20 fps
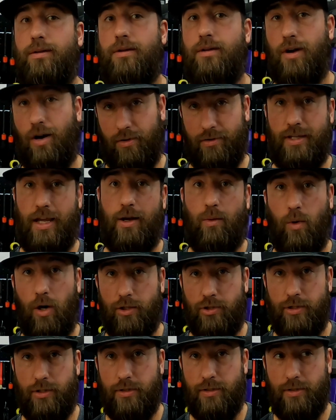contact
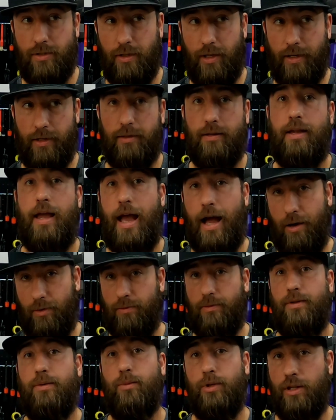washes, like
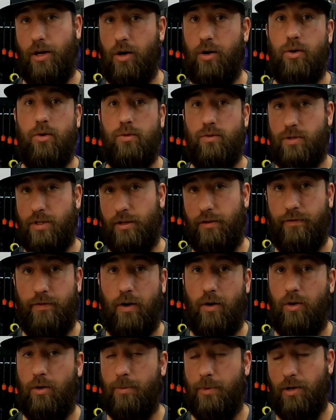out with the hose and the
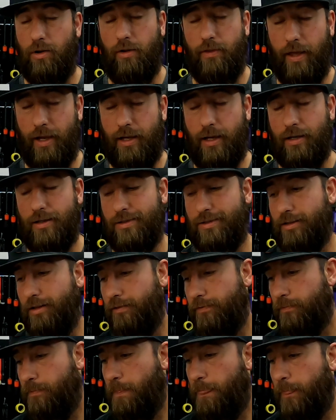foam and all that kind of
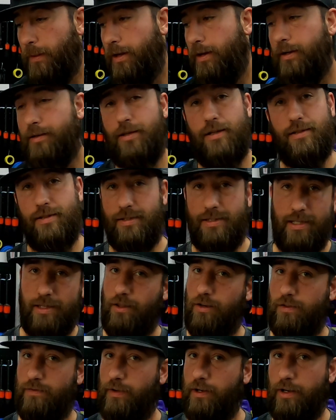stuff. Doesn't see
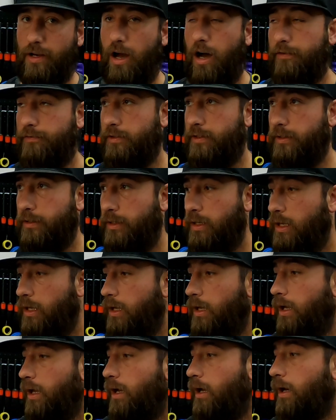those very often,
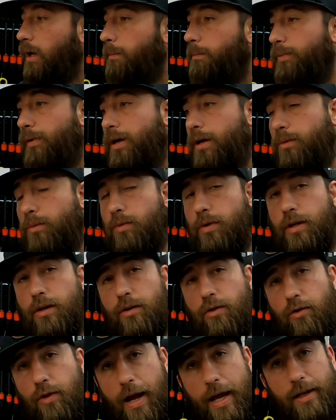but
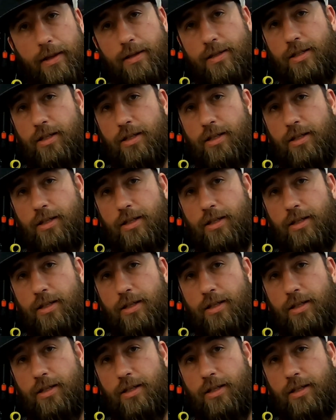granted the